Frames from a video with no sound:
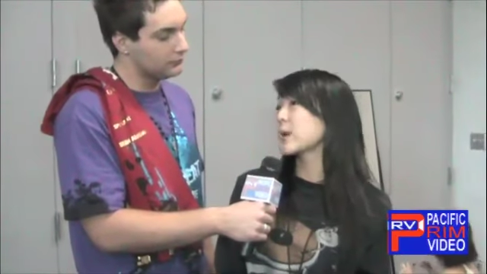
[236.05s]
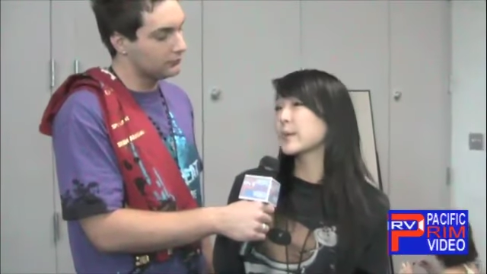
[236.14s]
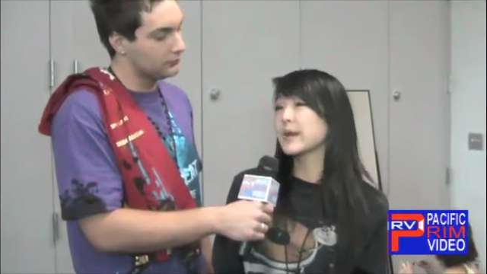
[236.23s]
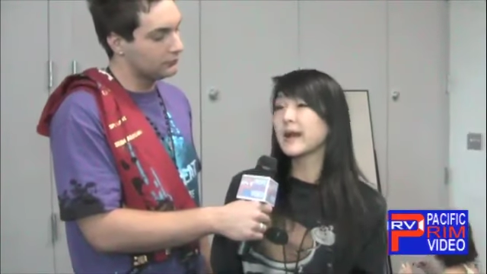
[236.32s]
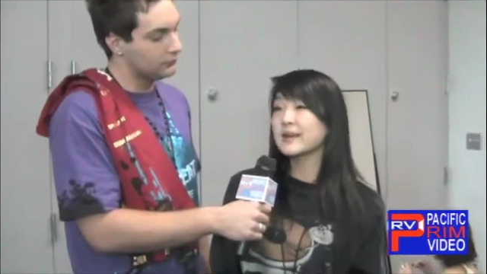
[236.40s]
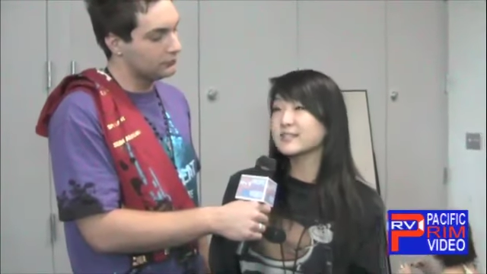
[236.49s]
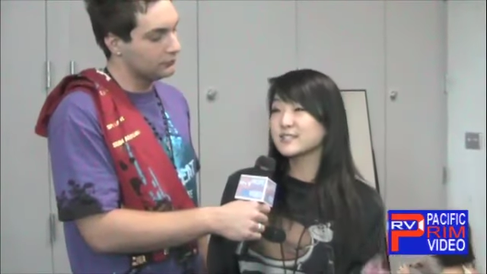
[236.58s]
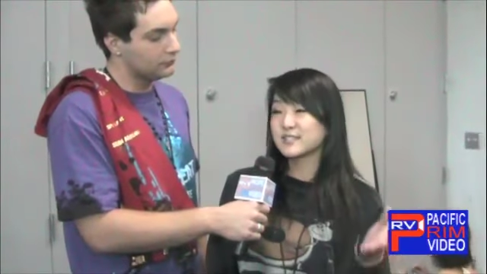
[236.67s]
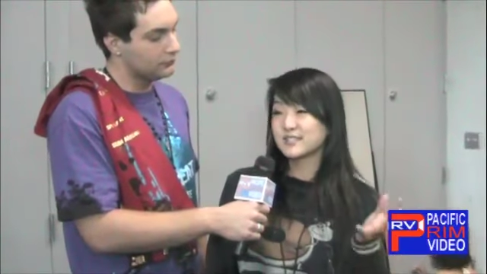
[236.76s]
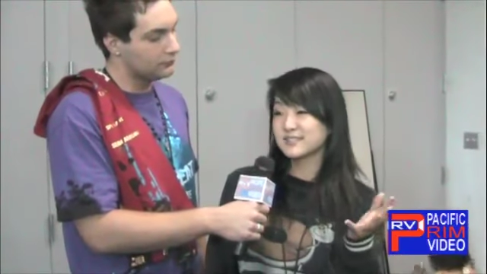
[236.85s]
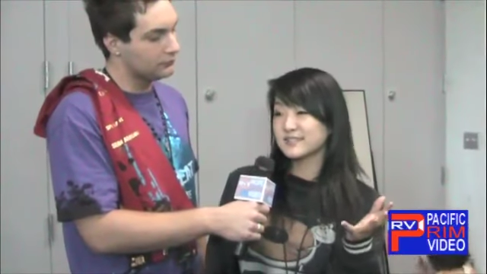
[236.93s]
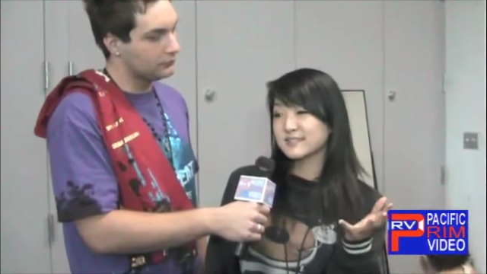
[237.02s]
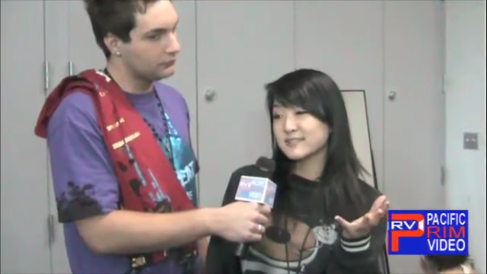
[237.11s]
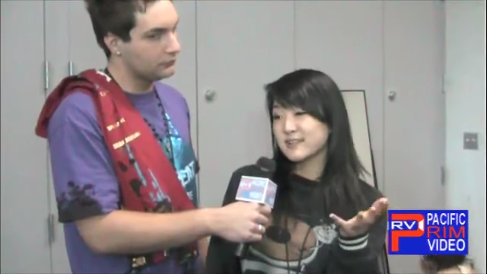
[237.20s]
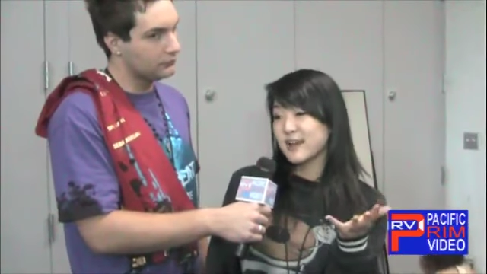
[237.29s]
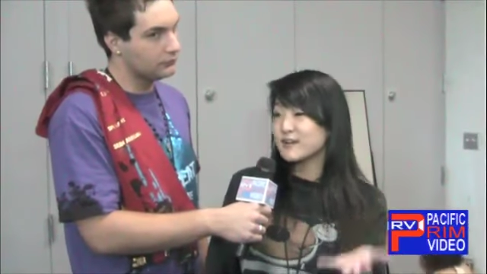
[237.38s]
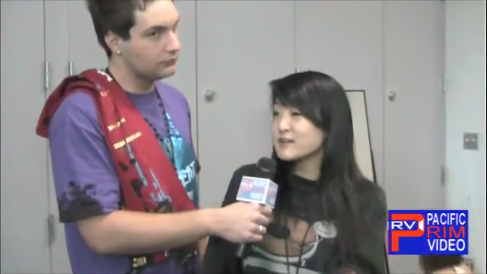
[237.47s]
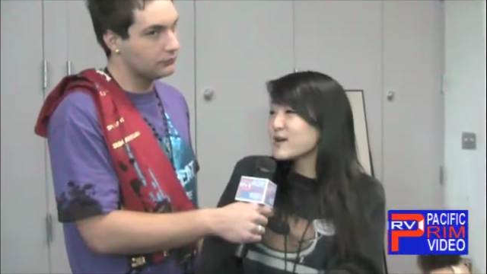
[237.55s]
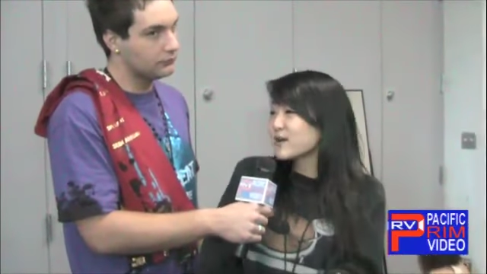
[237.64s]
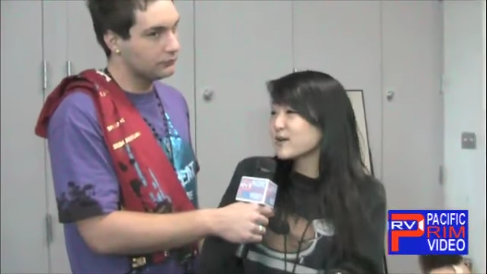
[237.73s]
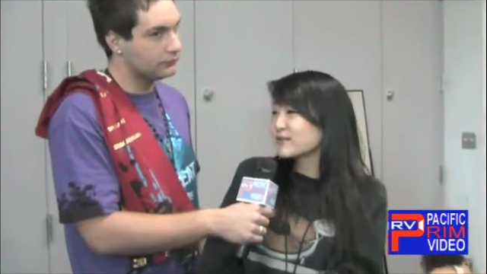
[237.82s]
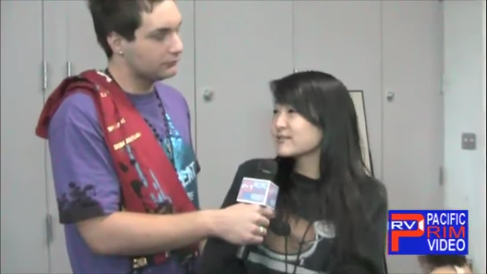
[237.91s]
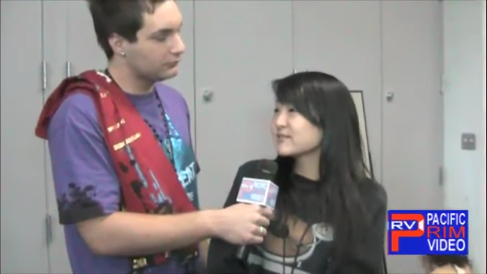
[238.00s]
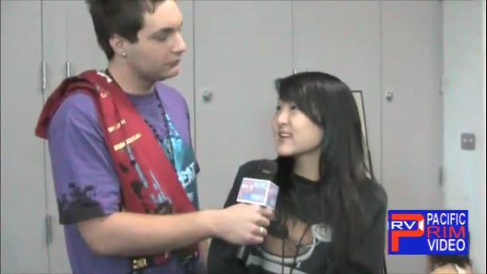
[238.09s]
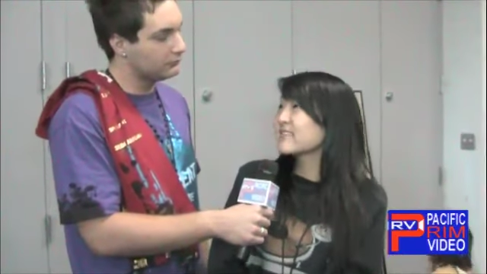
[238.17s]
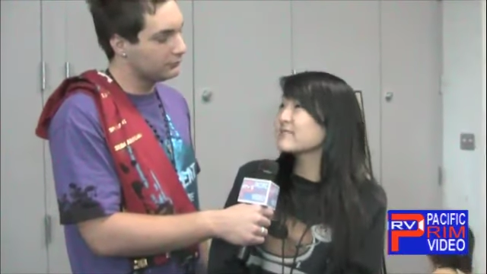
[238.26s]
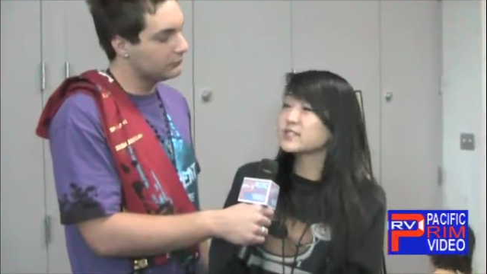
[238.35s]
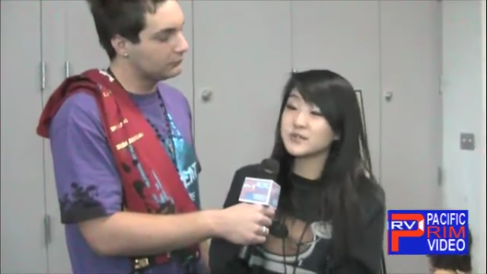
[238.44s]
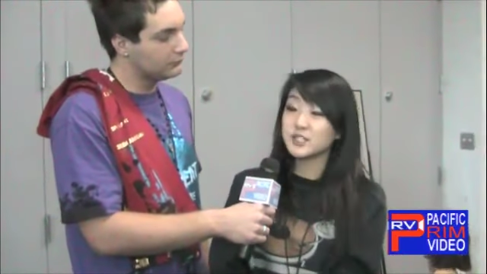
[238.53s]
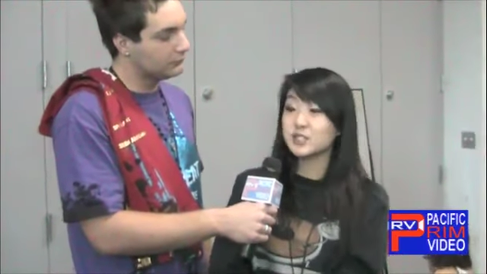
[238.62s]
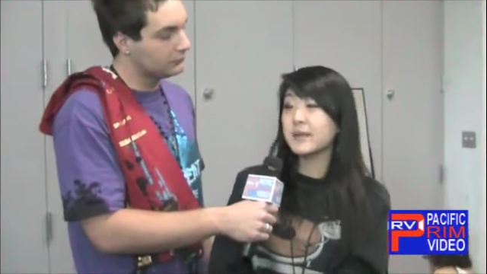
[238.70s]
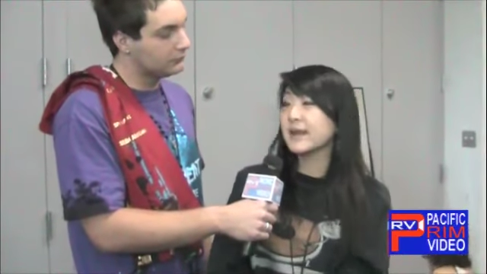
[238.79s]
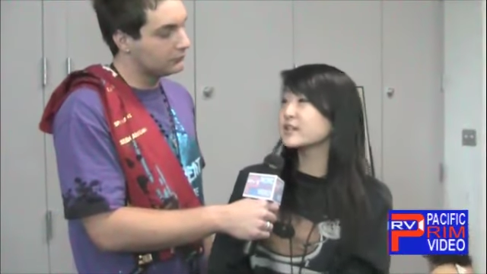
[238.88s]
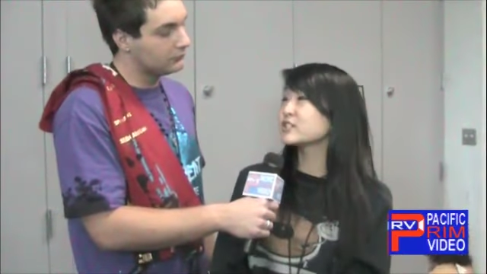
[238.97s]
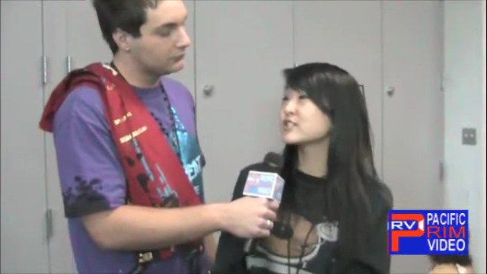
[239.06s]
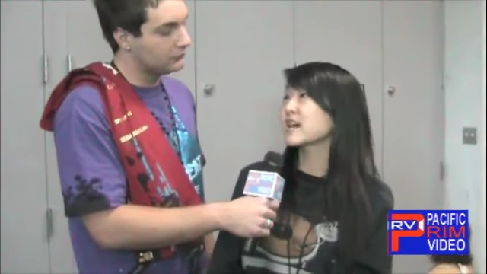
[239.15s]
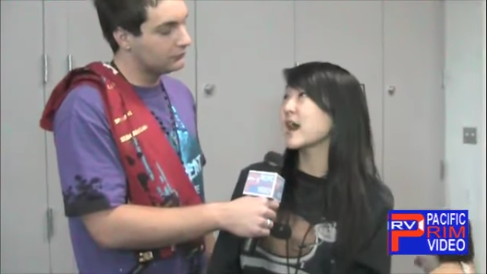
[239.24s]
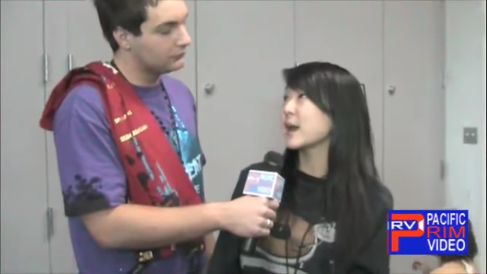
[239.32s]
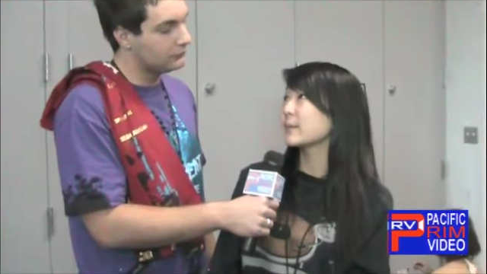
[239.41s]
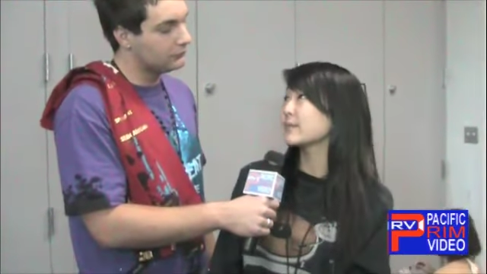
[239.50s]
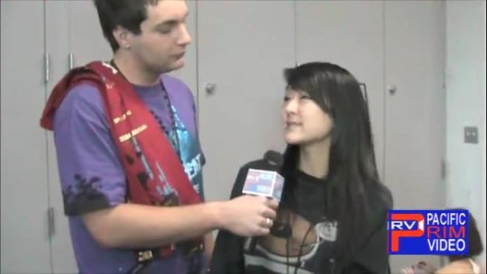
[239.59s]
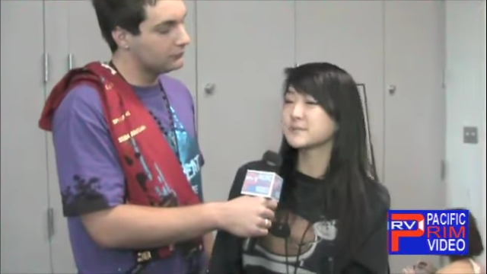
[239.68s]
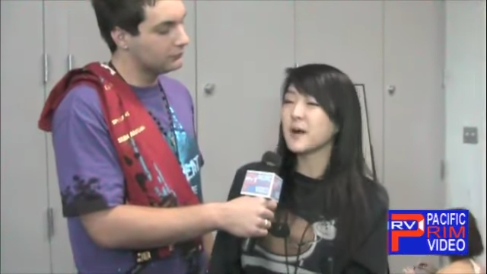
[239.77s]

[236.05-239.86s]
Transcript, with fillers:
Speaker 1: I mean, I just, I don't know. And to just manage your time, it's